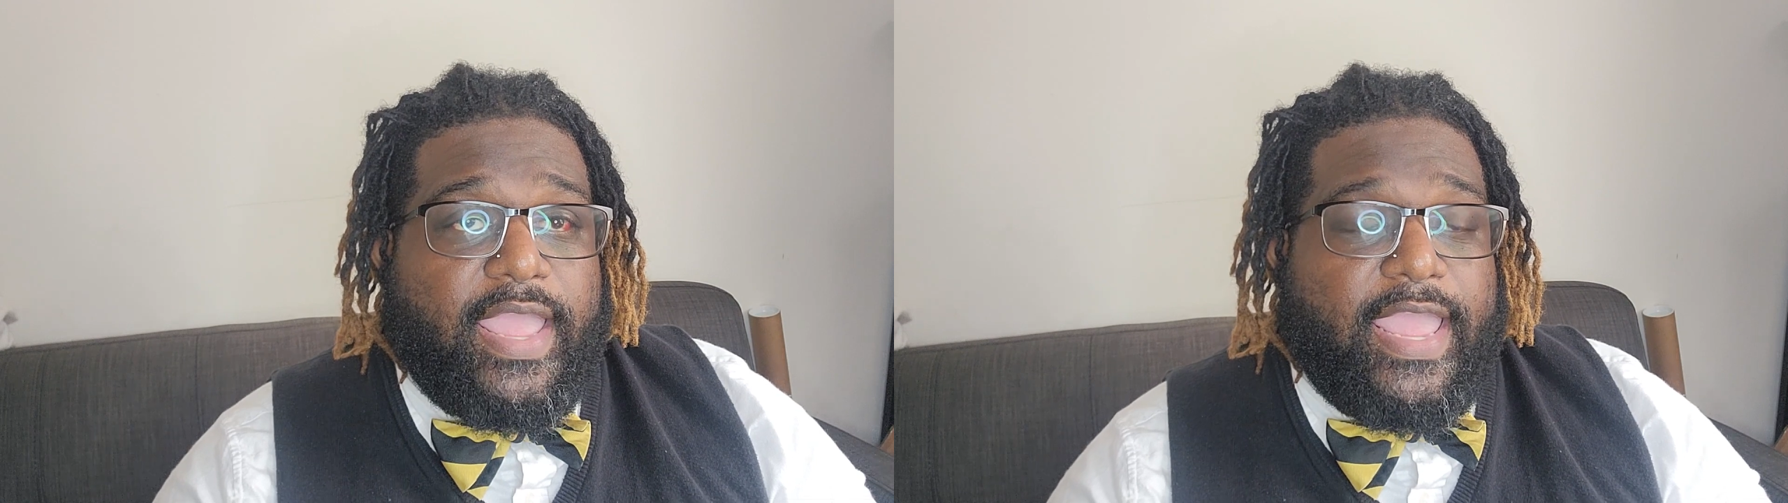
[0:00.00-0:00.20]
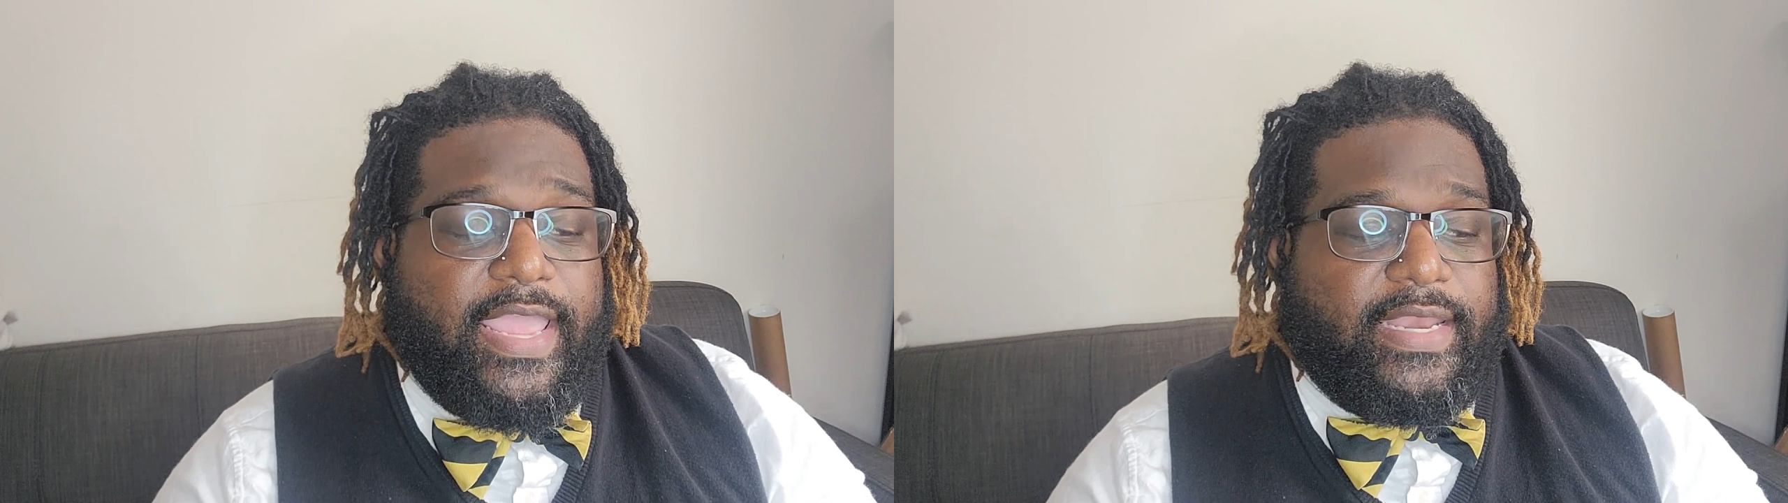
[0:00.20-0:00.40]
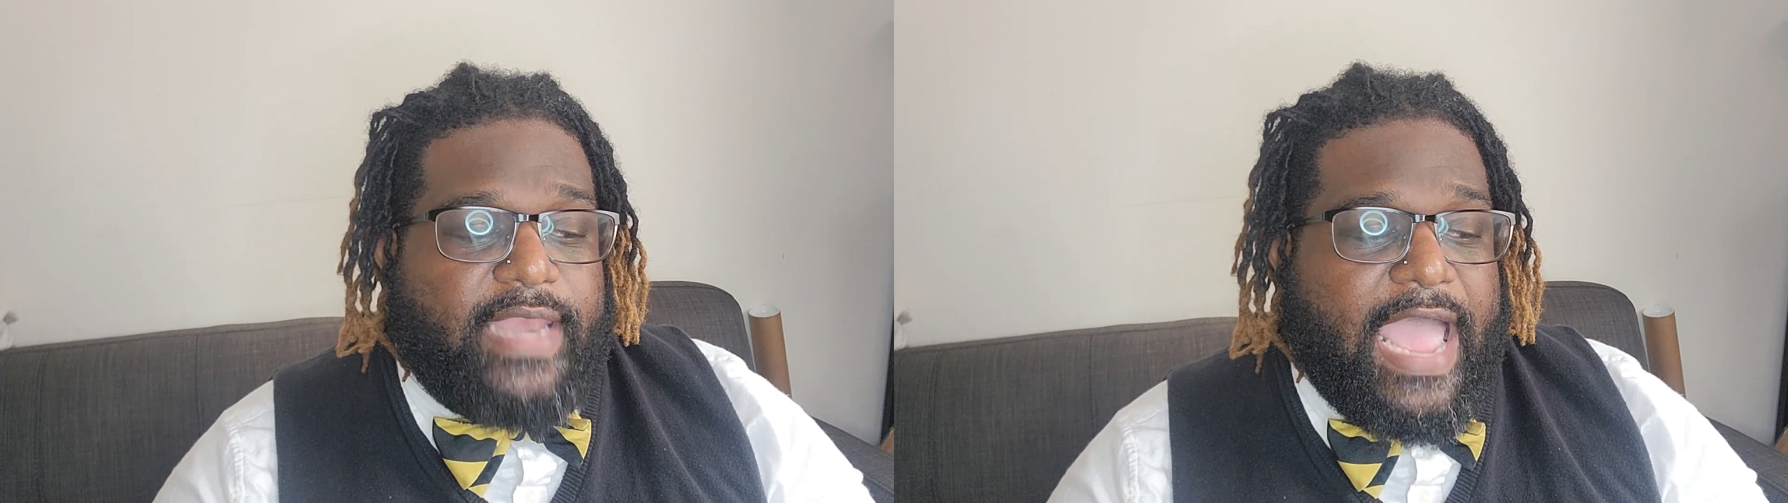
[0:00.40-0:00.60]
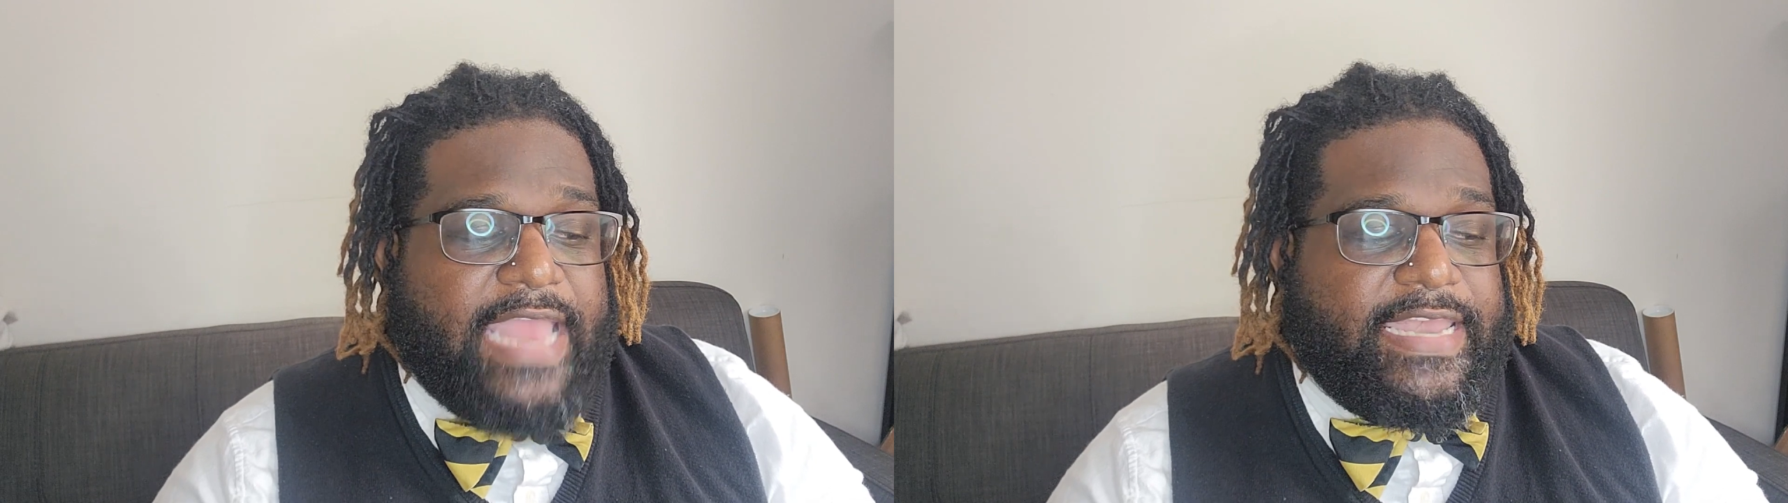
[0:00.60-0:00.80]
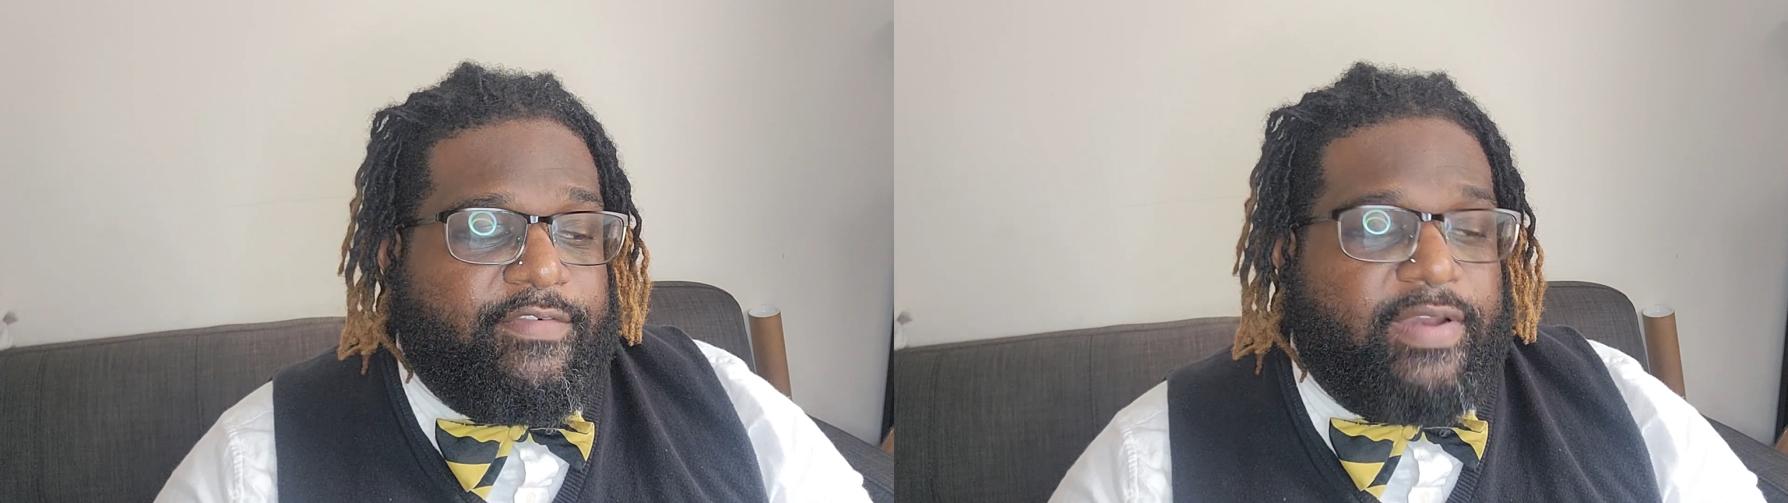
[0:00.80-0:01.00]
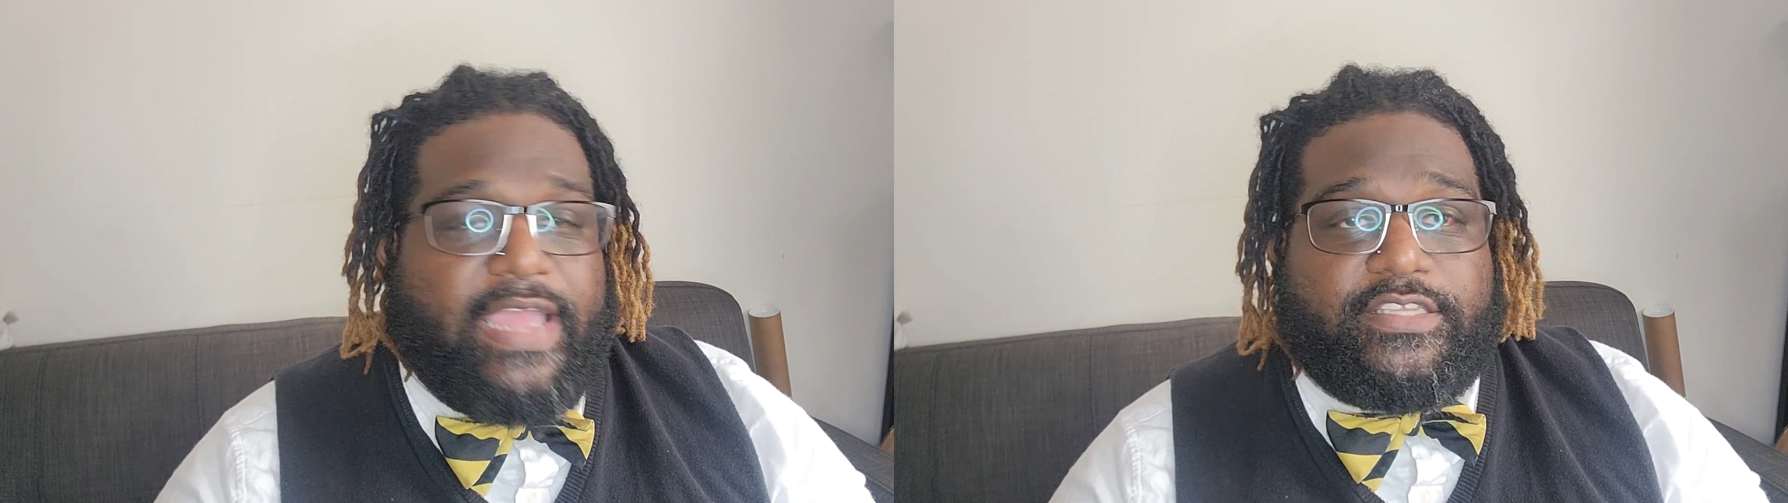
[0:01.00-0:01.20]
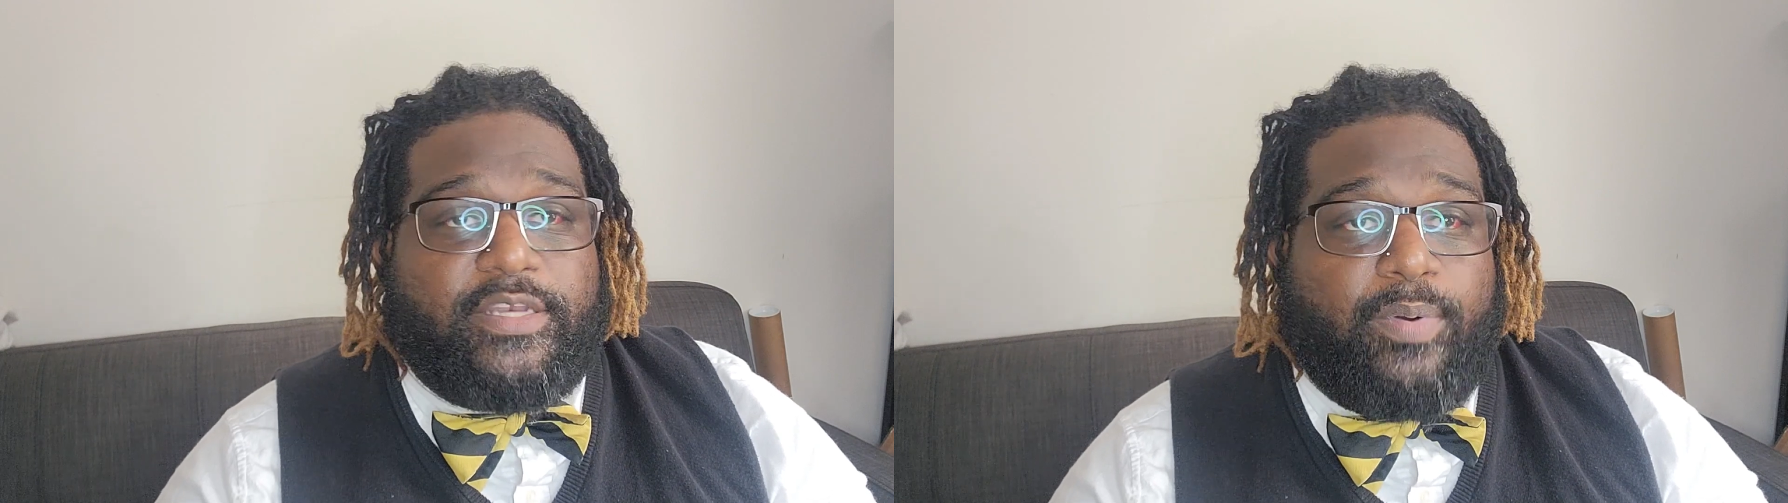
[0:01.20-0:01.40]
And I never got to the